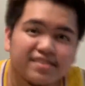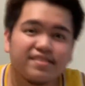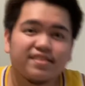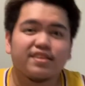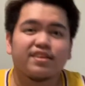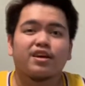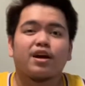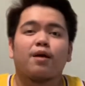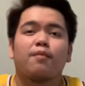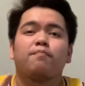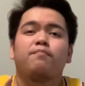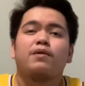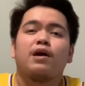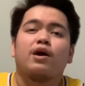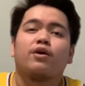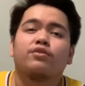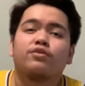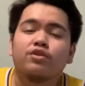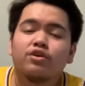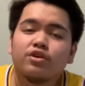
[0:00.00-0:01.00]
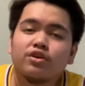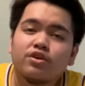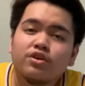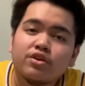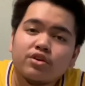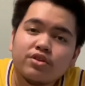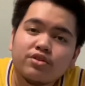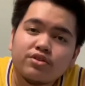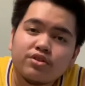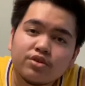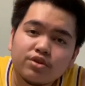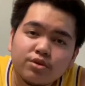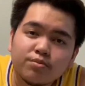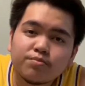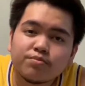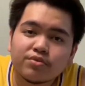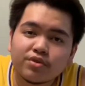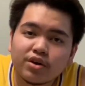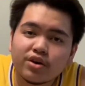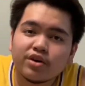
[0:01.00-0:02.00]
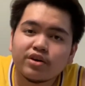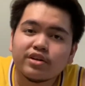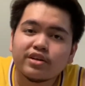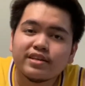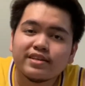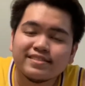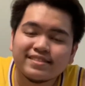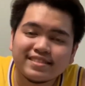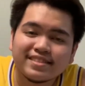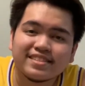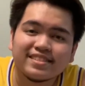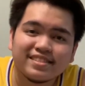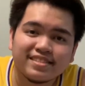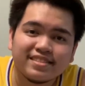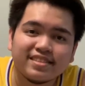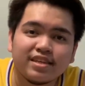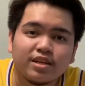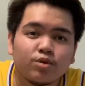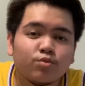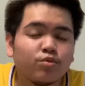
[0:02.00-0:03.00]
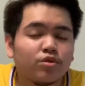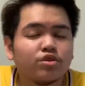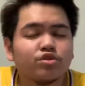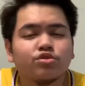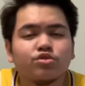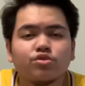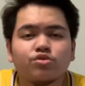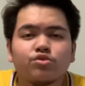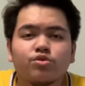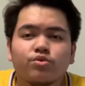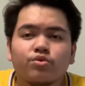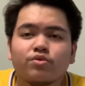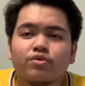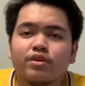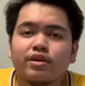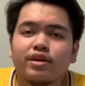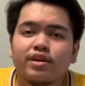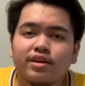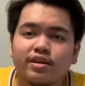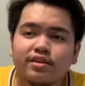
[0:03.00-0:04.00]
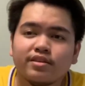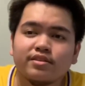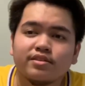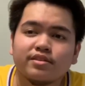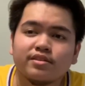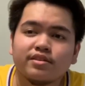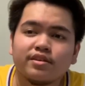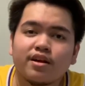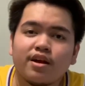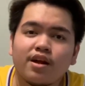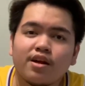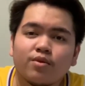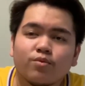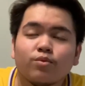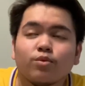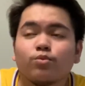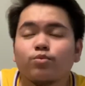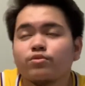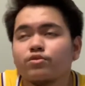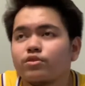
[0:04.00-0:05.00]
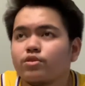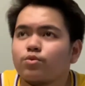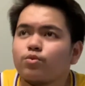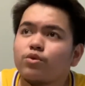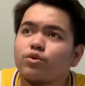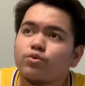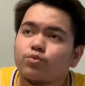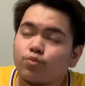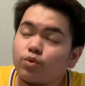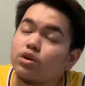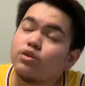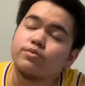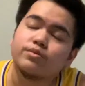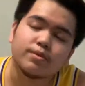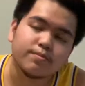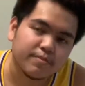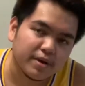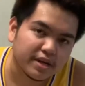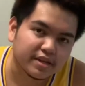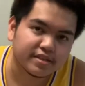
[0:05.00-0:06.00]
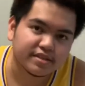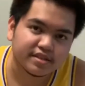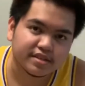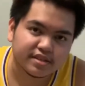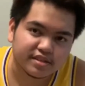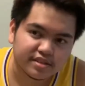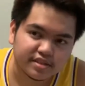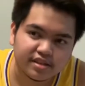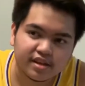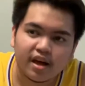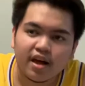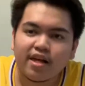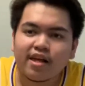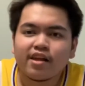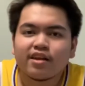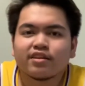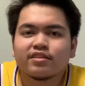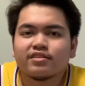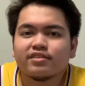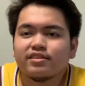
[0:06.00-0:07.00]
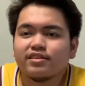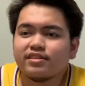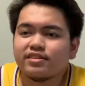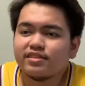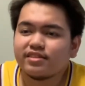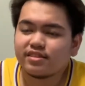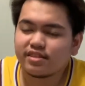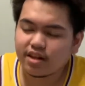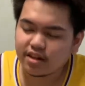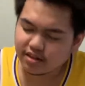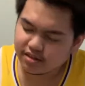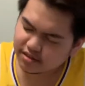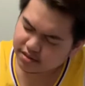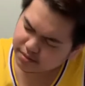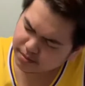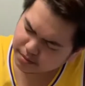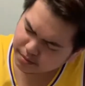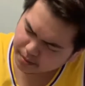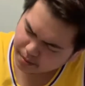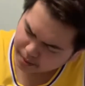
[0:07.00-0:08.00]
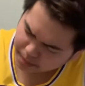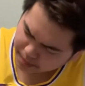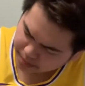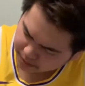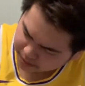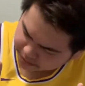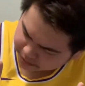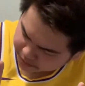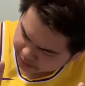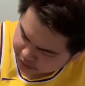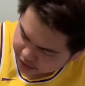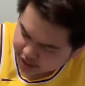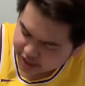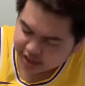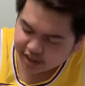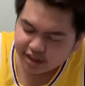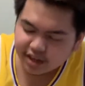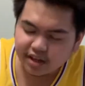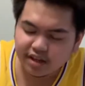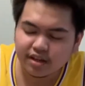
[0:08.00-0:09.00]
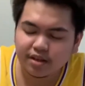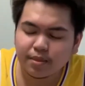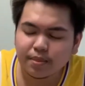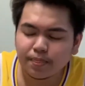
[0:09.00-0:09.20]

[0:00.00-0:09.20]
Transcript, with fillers: thing about the LeBron 16 Watch the Throne is, well, not one of the best things, is the freaking